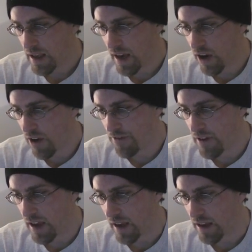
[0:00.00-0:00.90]
Get off
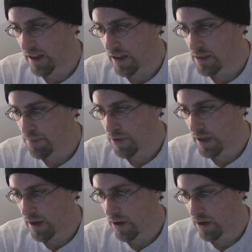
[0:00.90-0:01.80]
Nick. It's
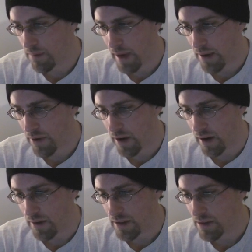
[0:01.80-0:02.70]
pretty all bad.
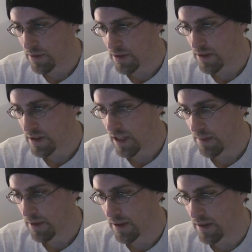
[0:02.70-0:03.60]
Oh, this one's just
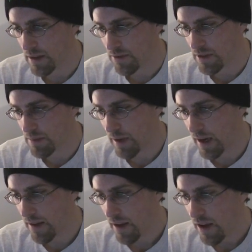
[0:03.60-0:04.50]
typing it in a different
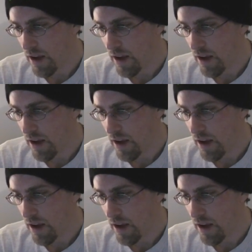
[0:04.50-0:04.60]
spot.